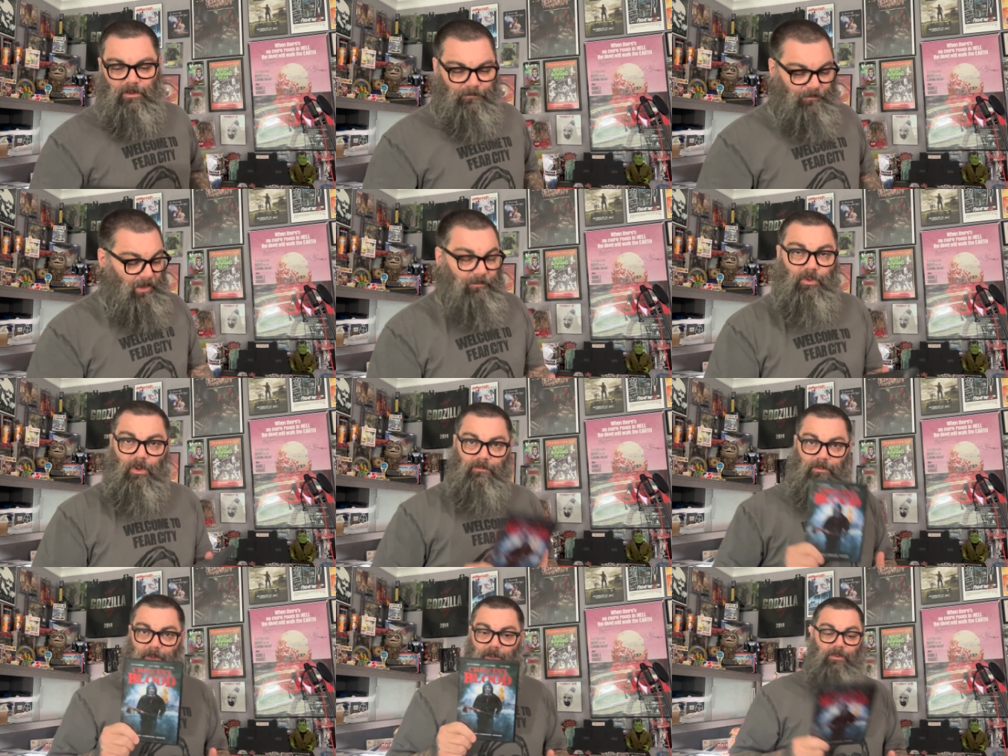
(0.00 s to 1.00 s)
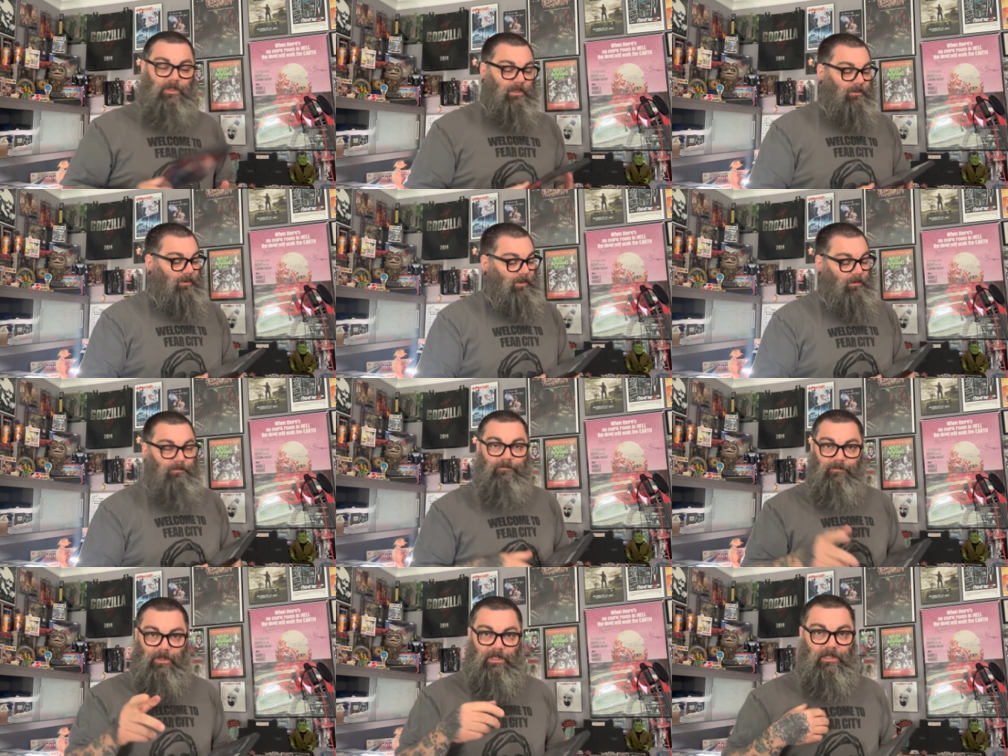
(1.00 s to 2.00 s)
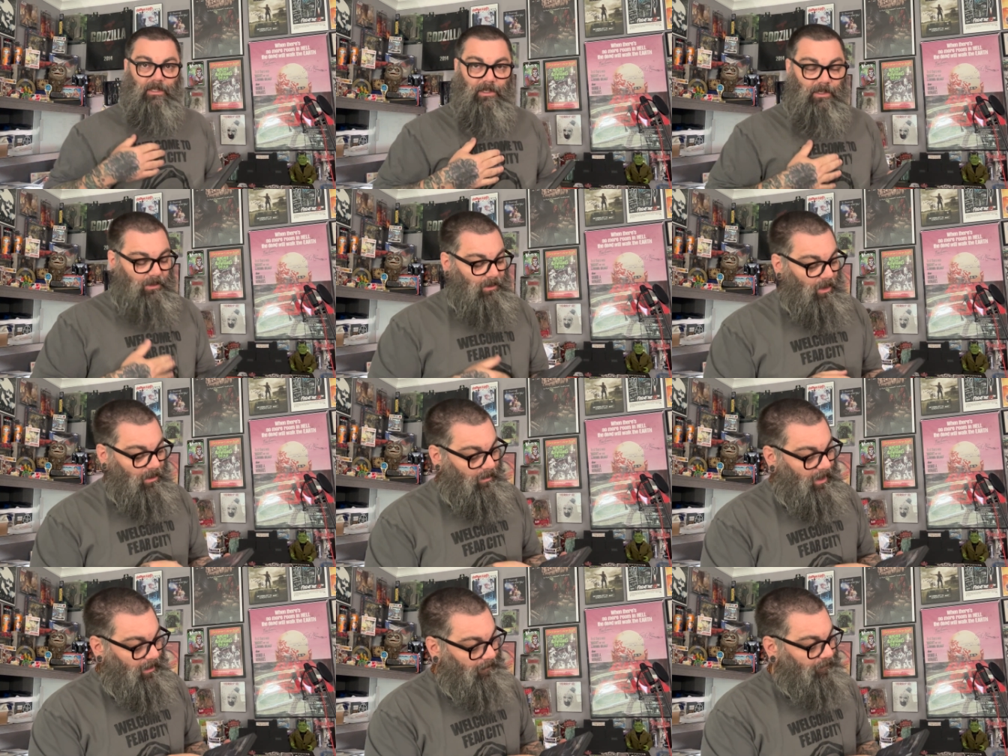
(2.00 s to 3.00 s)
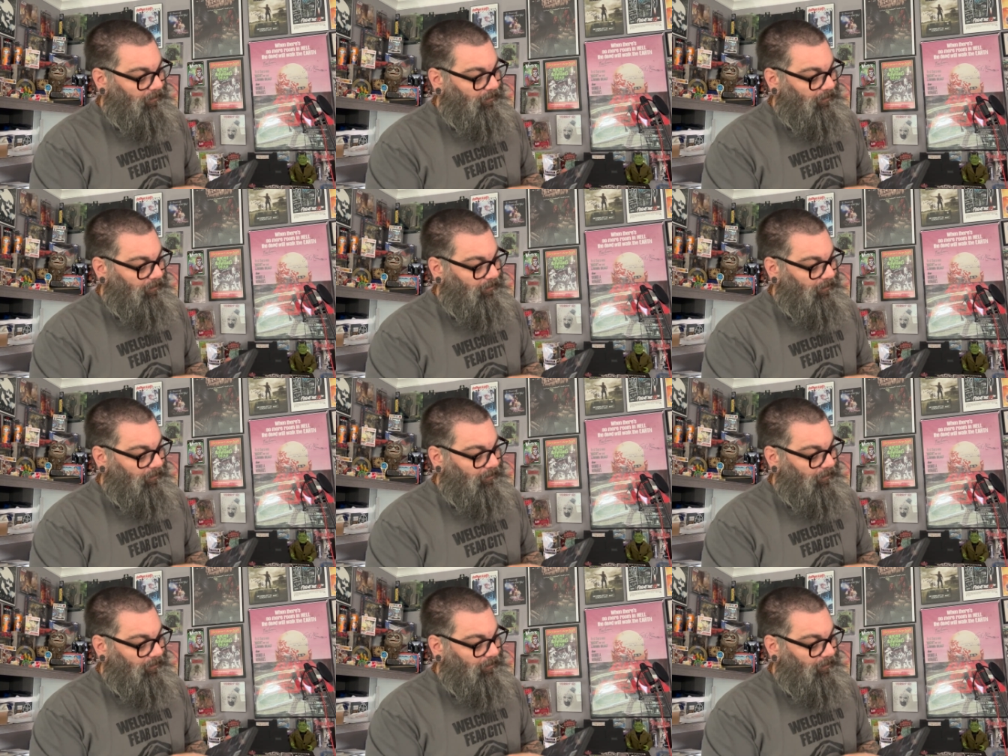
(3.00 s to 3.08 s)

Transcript: If you aren't familiar with this film, let's talk about it.